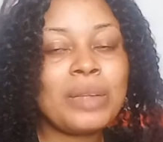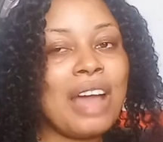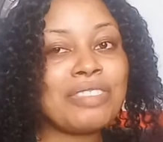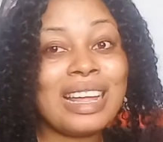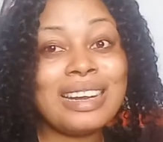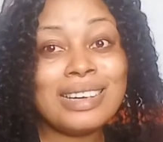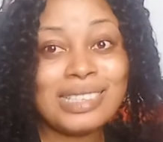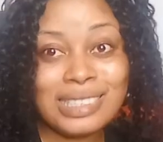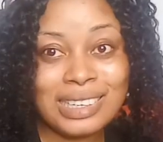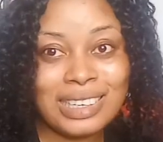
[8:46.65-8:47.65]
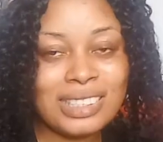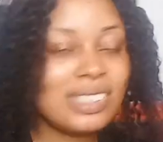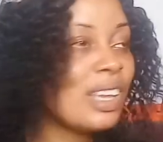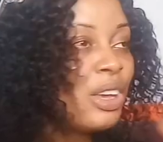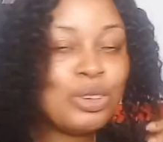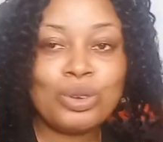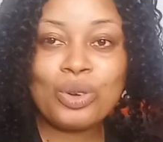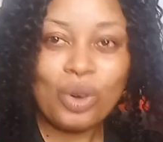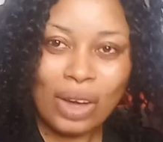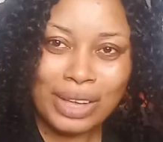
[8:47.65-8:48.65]
After listing it,
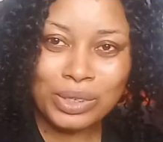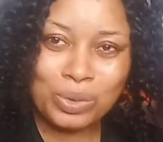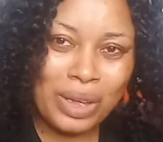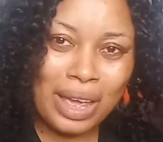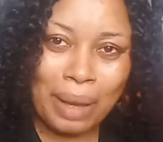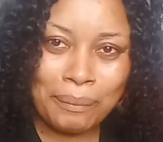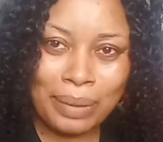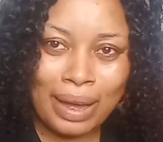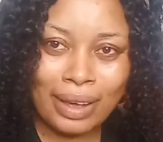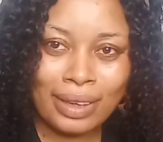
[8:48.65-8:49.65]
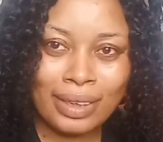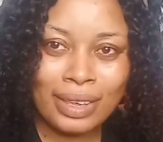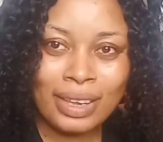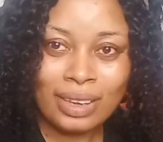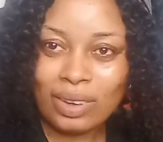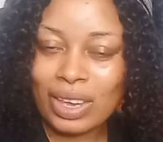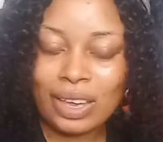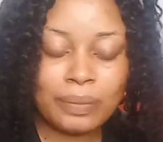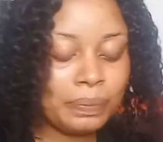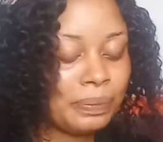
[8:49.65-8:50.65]
you go elsewhere and buy,
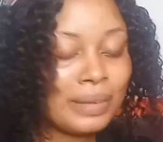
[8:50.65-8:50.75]
okay?